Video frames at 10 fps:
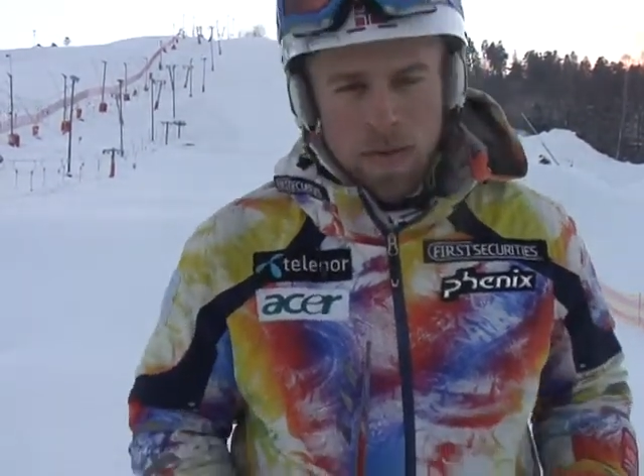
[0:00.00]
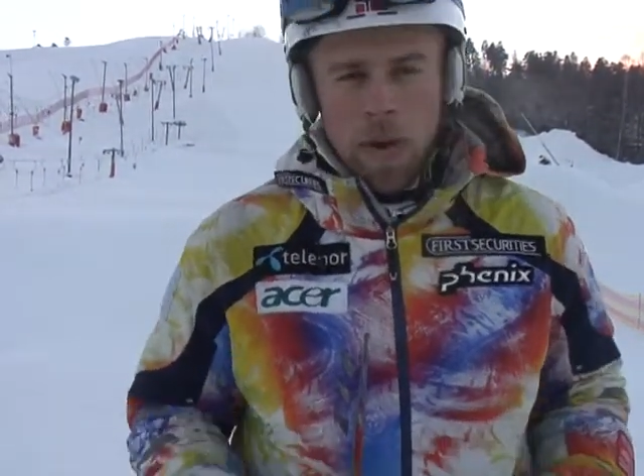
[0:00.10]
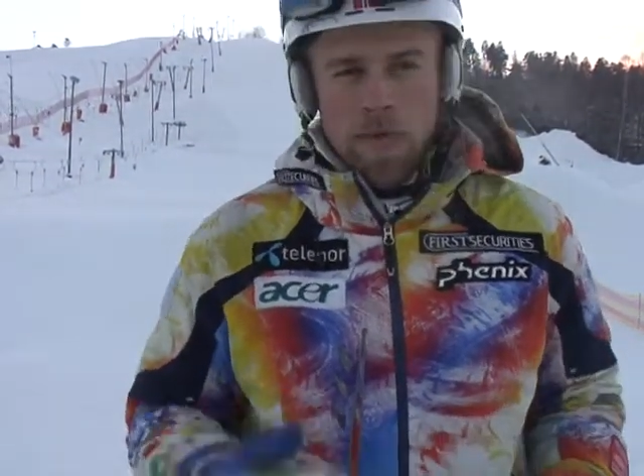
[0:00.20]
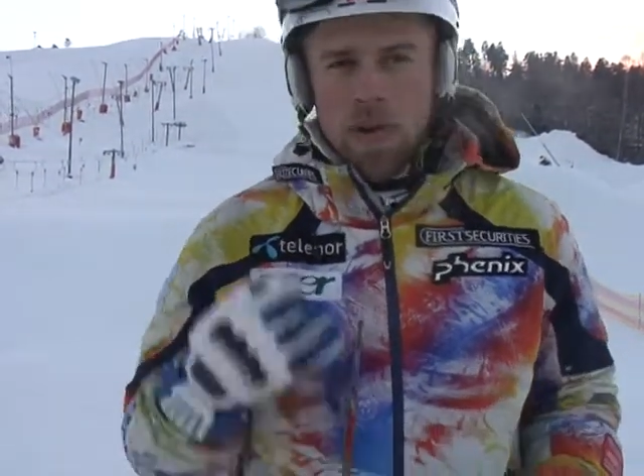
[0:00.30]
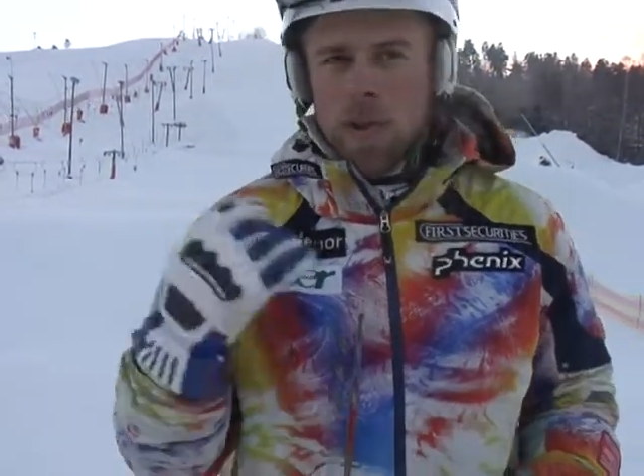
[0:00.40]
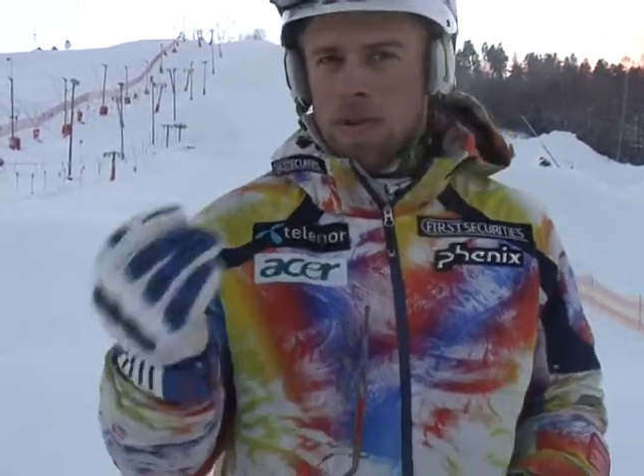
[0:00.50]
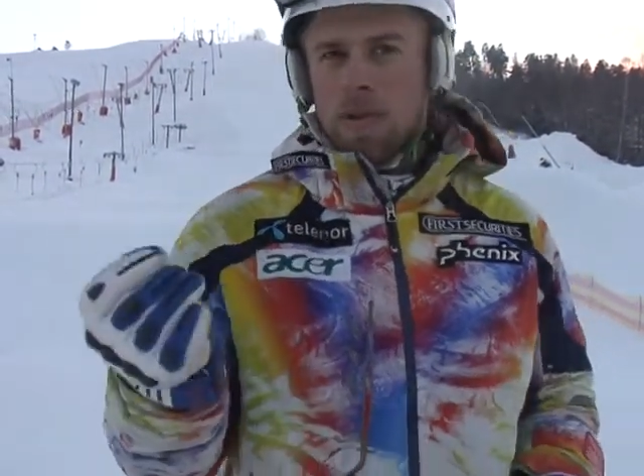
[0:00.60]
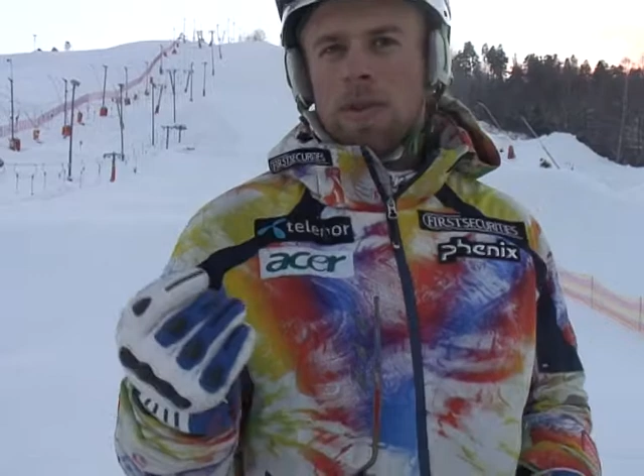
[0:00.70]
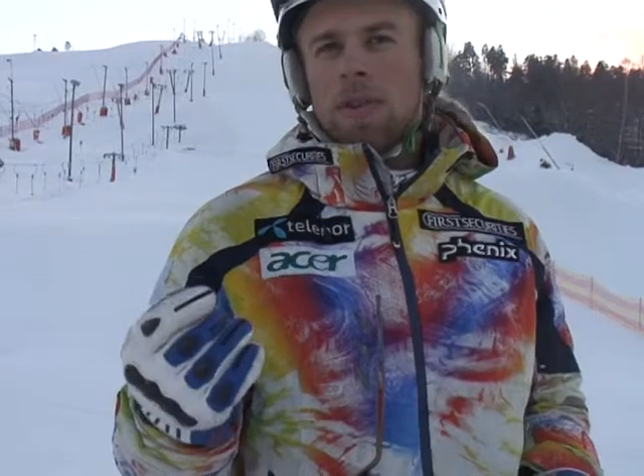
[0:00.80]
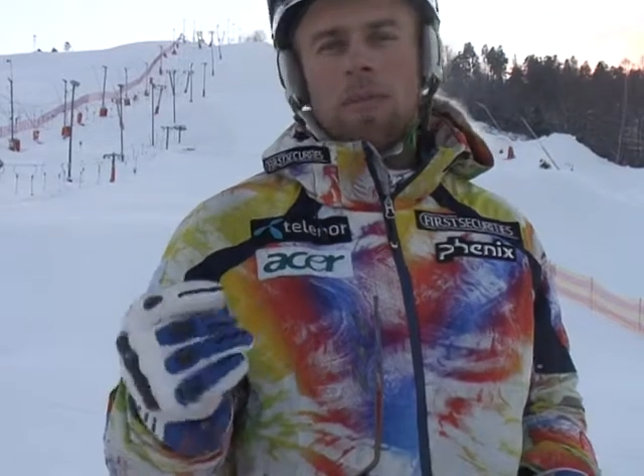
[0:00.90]
have done
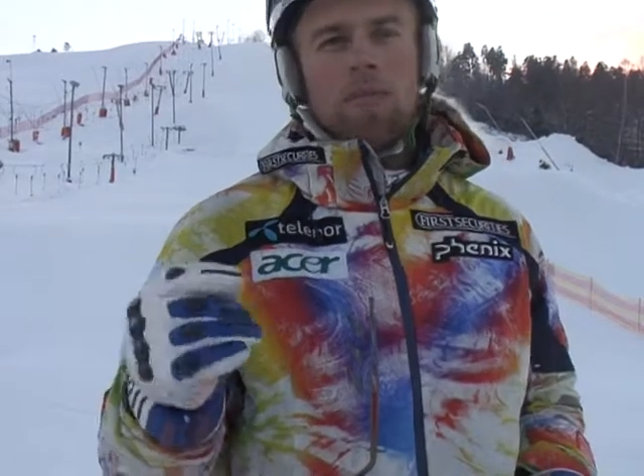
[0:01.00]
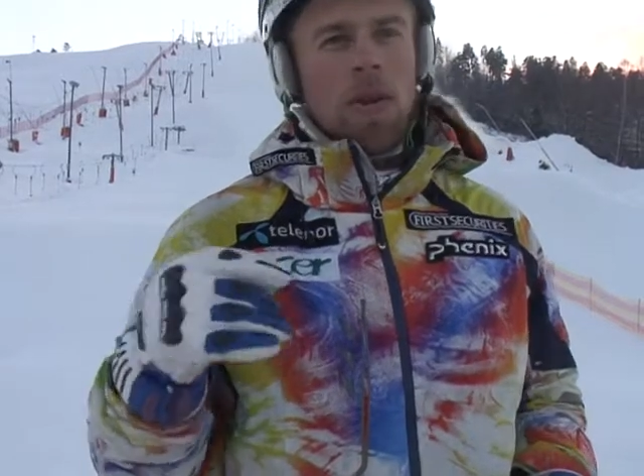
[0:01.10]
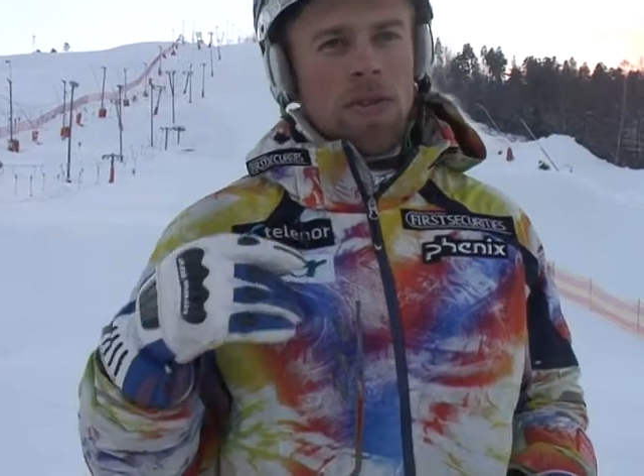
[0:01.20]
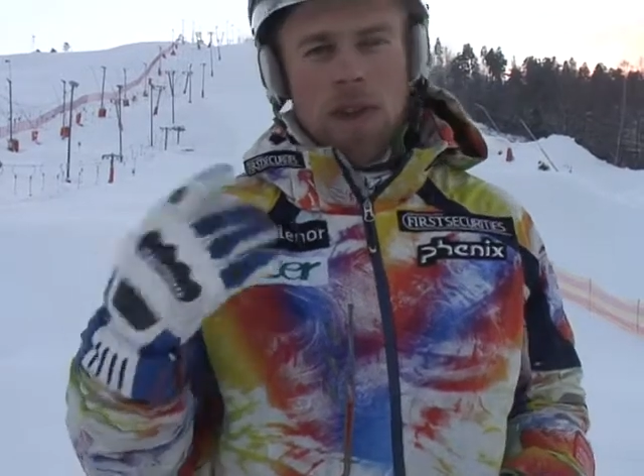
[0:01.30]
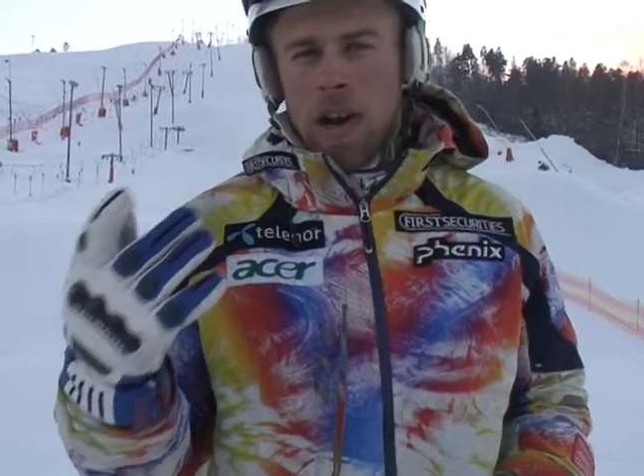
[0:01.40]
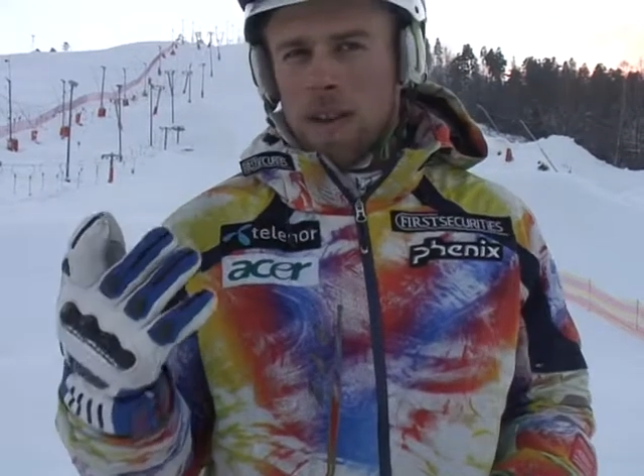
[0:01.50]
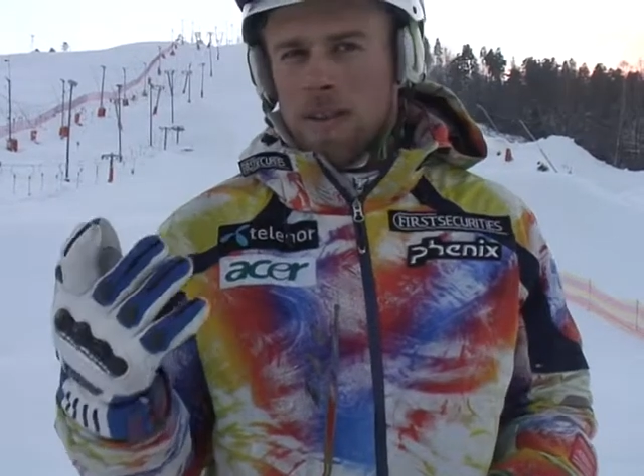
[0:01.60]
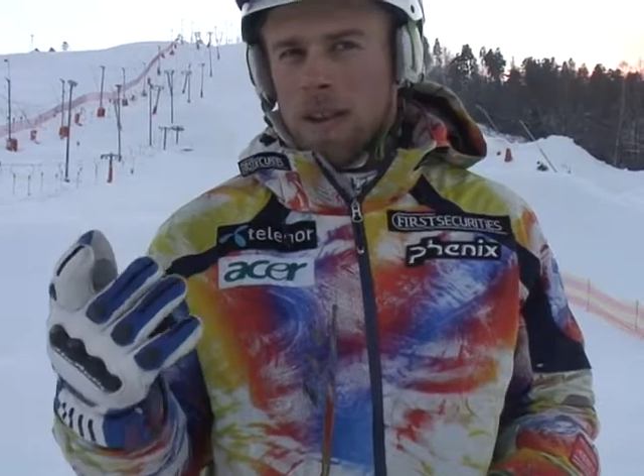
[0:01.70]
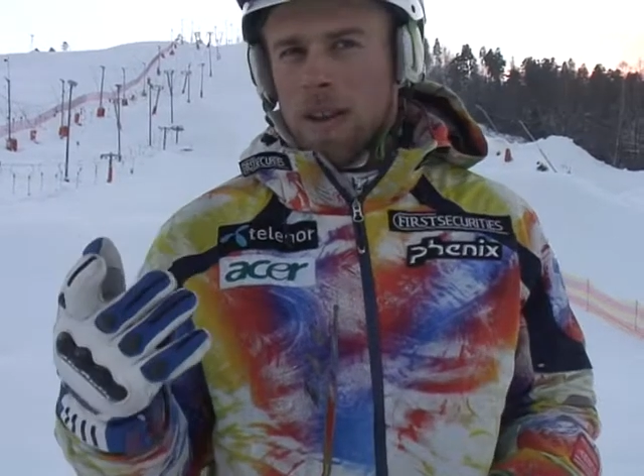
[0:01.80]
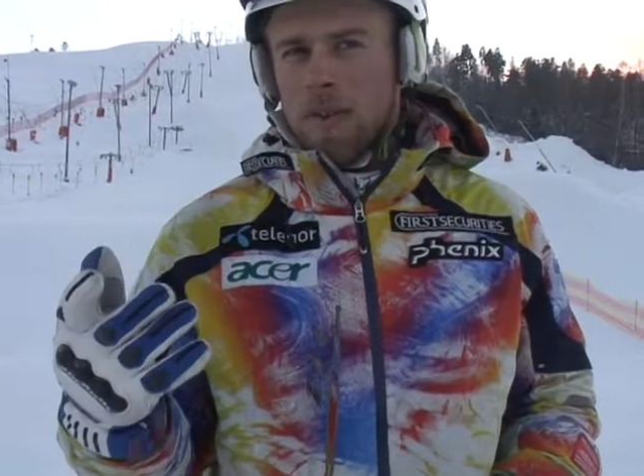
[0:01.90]
your dryland
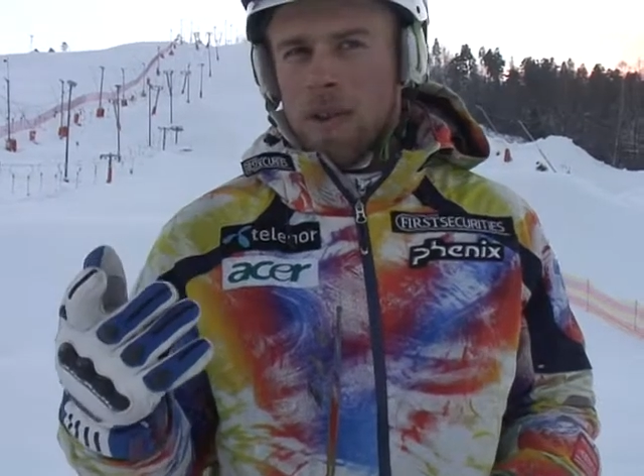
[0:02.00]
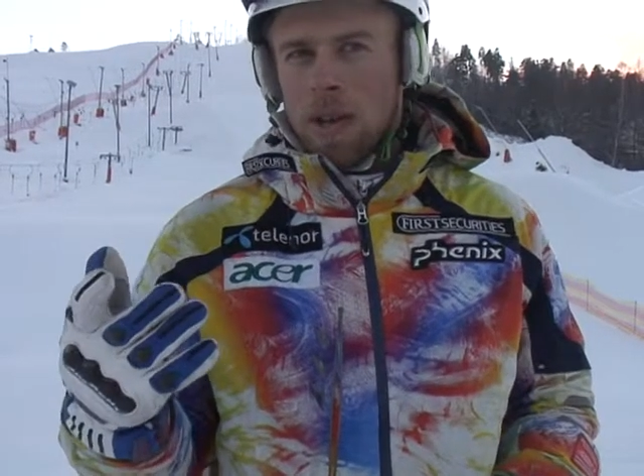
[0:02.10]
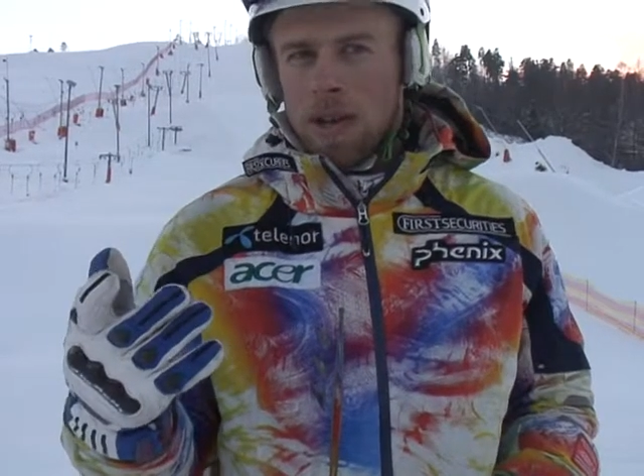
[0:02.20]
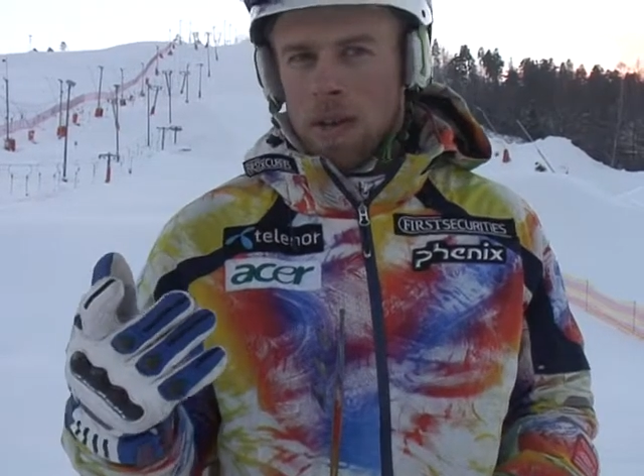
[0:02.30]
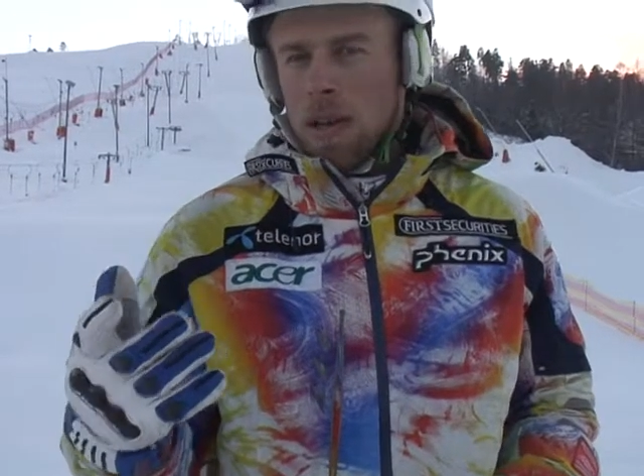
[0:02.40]
training right,